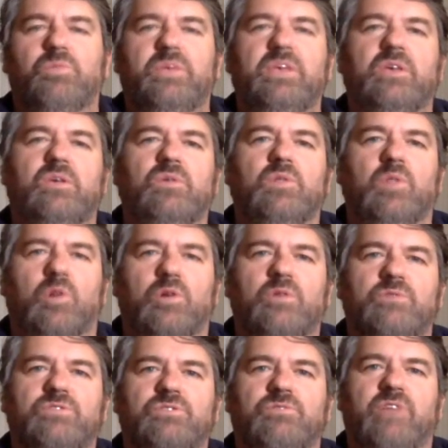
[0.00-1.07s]
who would be
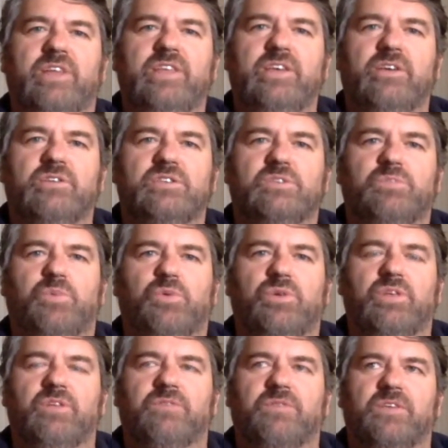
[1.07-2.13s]
loyal to Radio
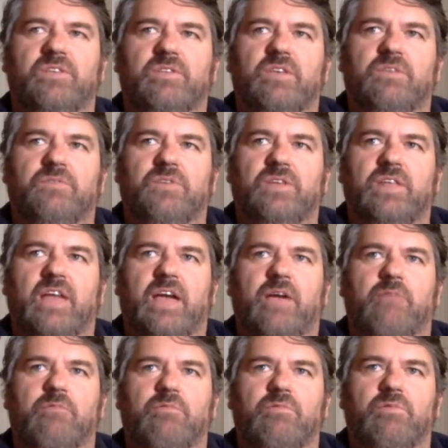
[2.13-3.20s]
Sport if it if it
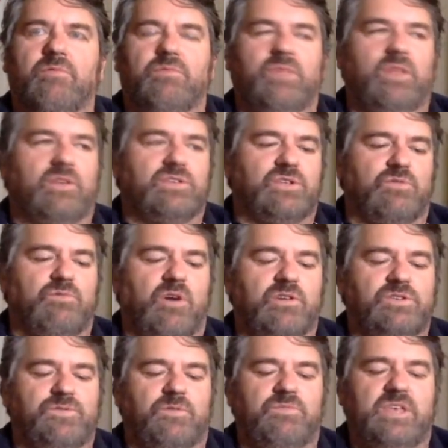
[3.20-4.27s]
uh, you know sort of
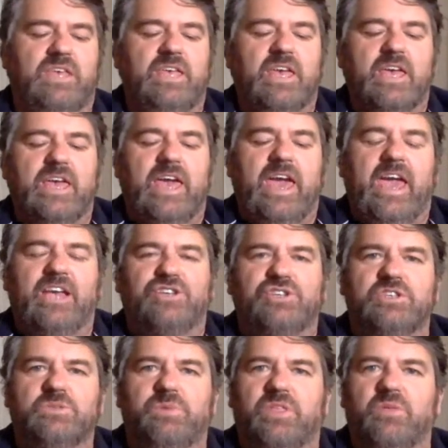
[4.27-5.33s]
rose from the
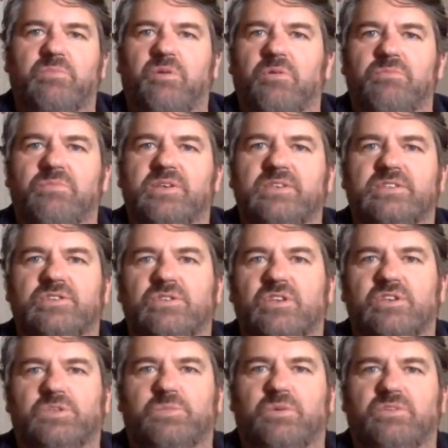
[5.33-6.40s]
ashes. But the problem is,
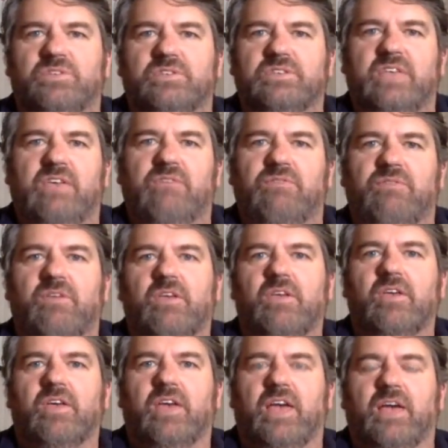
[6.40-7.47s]
do those sponsors have
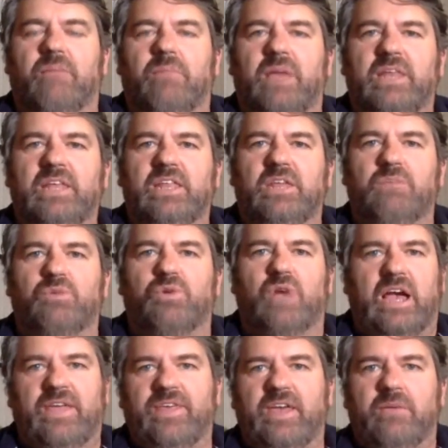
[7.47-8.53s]
uh, money
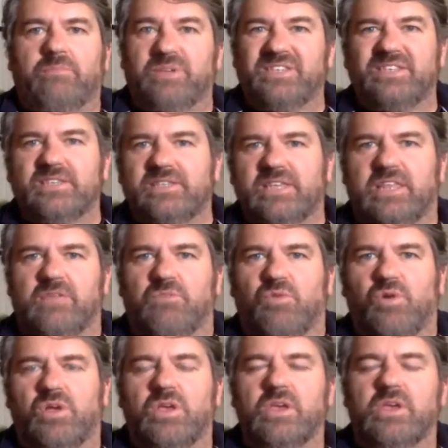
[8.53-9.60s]
anymore? Are they a business yeah.
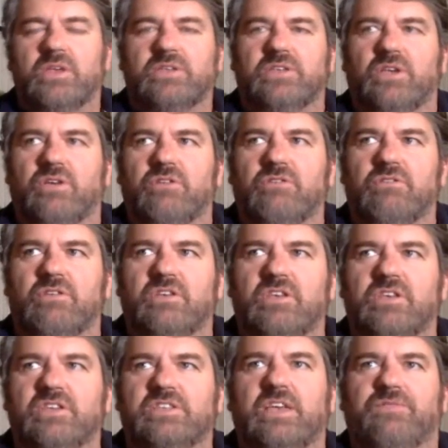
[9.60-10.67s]
anymore? So yeah.
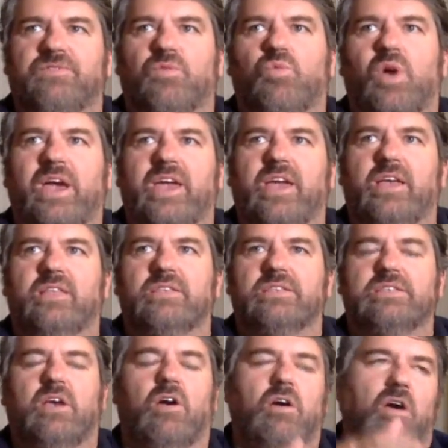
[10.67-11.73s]
you just have to wait.
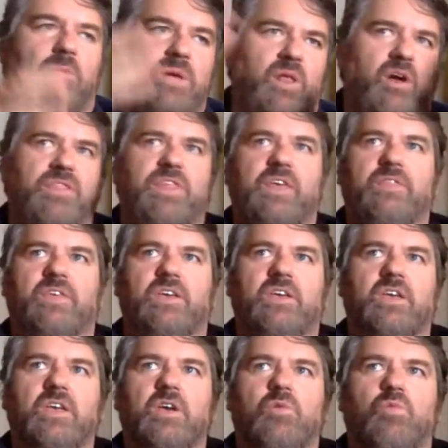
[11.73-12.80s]
And so, I mean, I think
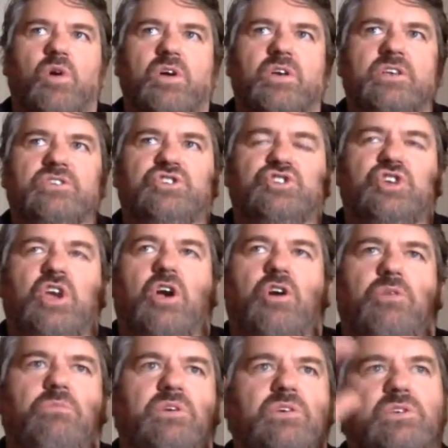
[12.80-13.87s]
that what it's
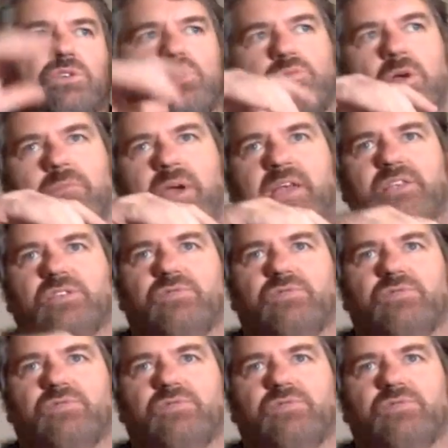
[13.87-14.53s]
shown because all my